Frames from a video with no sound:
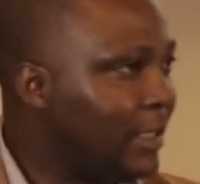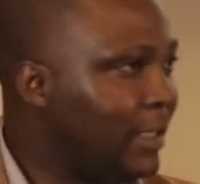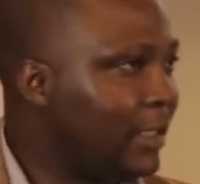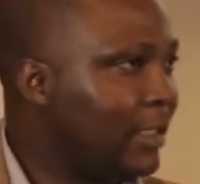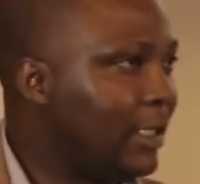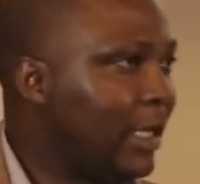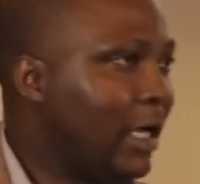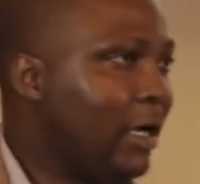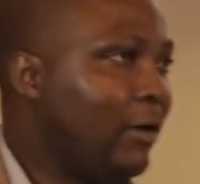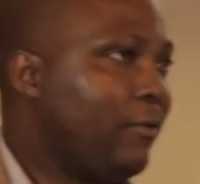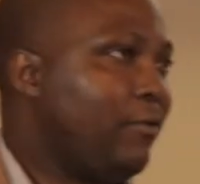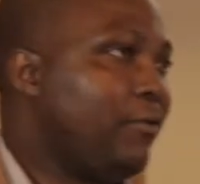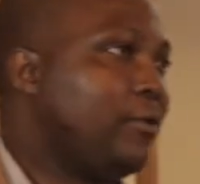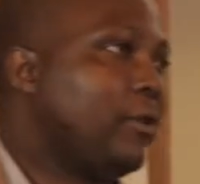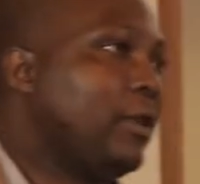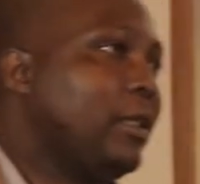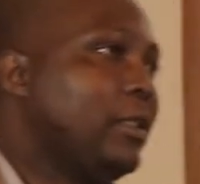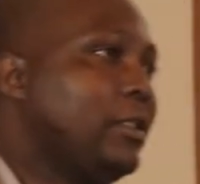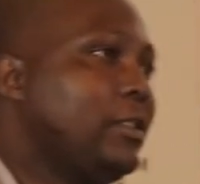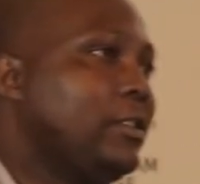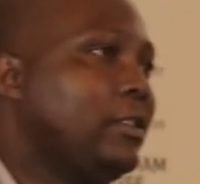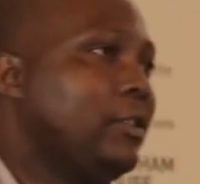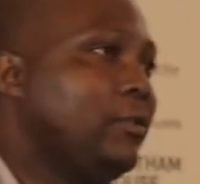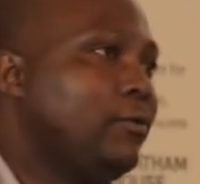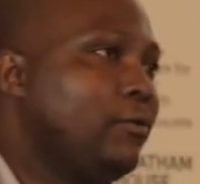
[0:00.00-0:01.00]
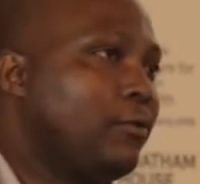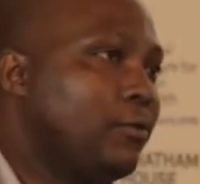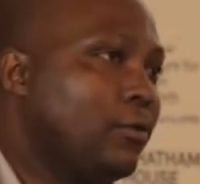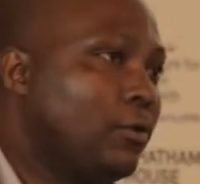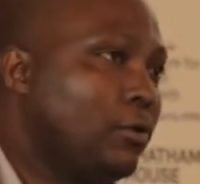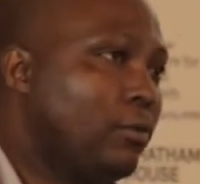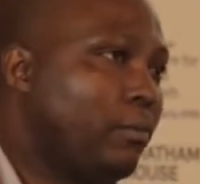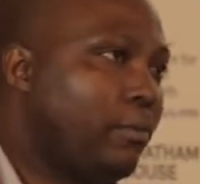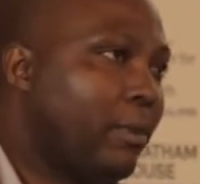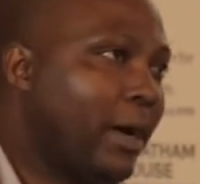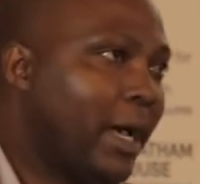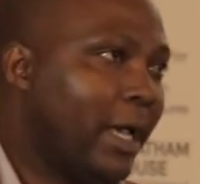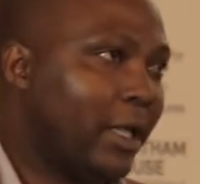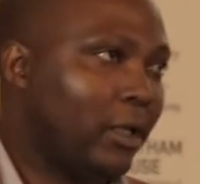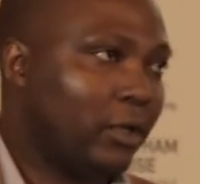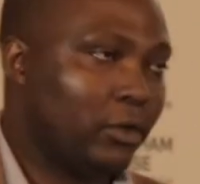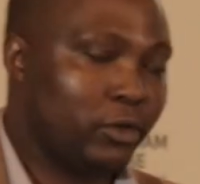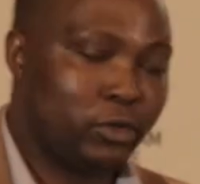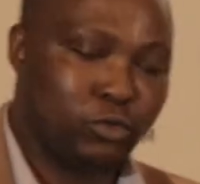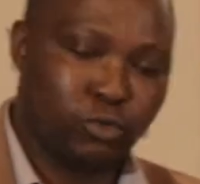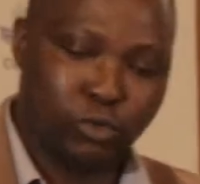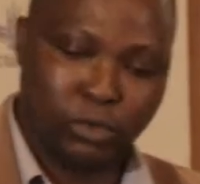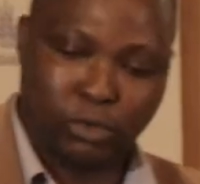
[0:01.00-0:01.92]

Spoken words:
it after several pilots.